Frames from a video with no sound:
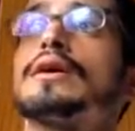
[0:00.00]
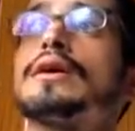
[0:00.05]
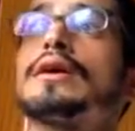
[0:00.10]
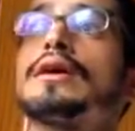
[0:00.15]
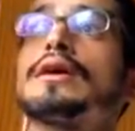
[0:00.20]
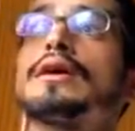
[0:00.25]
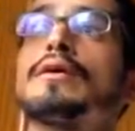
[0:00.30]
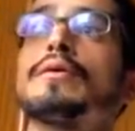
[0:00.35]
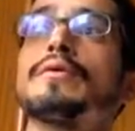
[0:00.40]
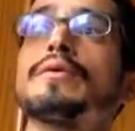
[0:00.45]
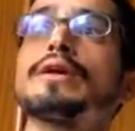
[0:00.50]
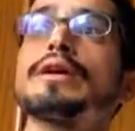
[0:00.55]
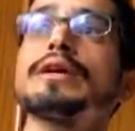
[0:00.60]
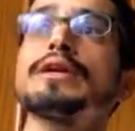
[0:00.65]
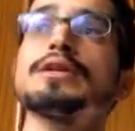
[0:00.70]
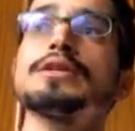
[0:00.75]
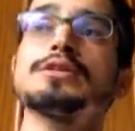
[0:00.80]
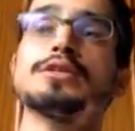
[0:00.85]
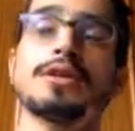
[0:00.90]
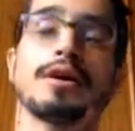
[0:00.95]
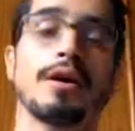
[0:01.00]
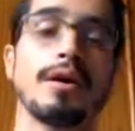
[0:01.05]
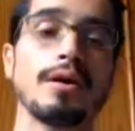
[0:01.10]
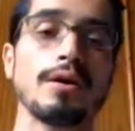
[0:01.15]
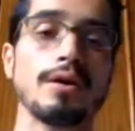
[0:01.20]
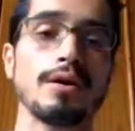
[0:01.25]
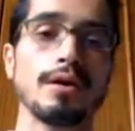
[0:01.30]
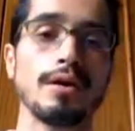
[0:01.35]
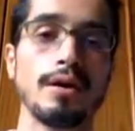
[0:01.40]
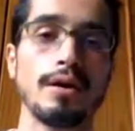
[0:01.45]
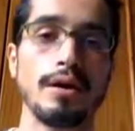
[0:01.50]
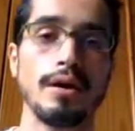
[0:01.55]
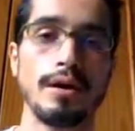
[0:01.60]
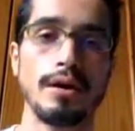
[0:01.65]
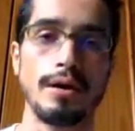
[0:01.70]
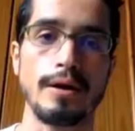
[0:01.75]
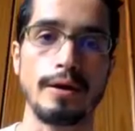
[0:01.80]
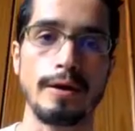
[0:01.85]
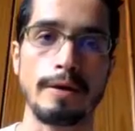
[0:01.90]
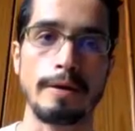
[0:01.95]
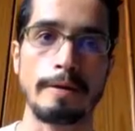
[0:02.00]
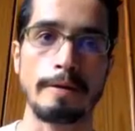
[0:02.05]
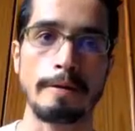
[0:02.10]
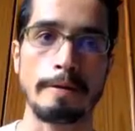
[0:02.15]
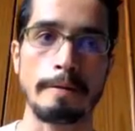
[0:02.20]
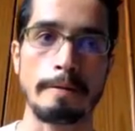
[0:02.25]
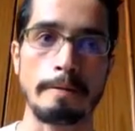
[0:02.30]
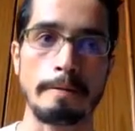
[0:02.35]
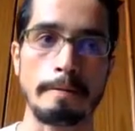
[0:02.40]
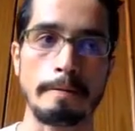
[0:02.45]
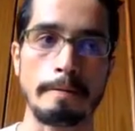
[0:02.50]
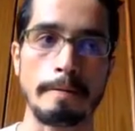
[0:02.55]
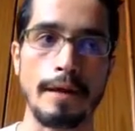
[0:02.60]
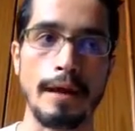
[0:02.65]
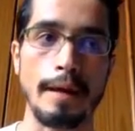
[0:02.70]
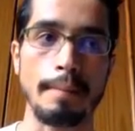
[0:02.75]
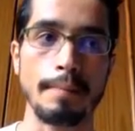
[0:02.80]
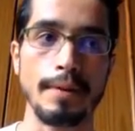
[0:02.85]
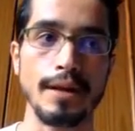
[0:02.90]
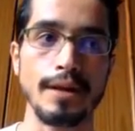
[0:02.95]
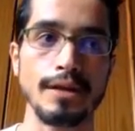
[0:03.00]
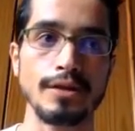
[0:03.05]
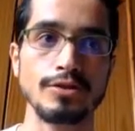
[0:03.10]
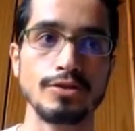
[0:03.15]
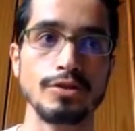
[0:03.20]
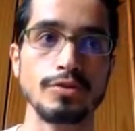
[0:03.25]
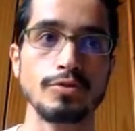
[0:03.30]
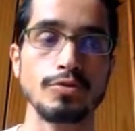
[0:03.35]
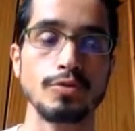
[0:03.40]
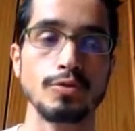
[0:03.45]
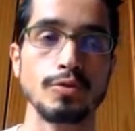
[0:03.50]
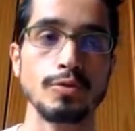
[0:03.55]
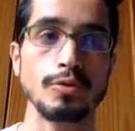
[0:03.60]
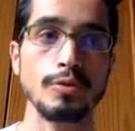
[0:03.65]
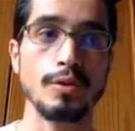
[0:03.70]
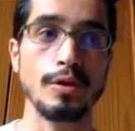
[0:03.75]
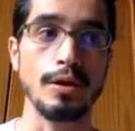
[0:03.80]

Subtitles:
increase our ability to